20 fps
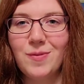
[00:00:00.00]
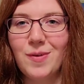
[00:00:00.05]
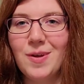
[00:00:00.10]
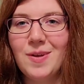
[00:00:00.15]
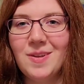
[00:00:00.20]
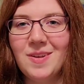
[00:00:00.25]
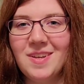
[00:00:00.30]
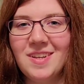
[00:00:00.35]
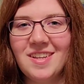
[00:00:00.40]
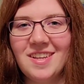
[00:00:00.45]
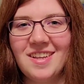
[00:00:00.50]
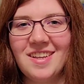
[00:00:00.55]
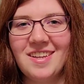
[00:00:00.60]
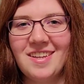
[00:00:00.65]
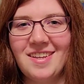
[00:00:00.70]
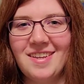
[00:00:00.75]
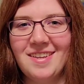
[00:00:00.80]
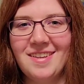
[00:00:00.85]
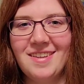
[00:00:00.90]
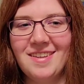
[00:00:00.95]
fun.
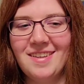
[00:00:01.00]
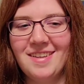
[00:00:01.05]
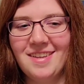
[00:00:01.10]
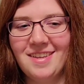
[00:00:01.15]
I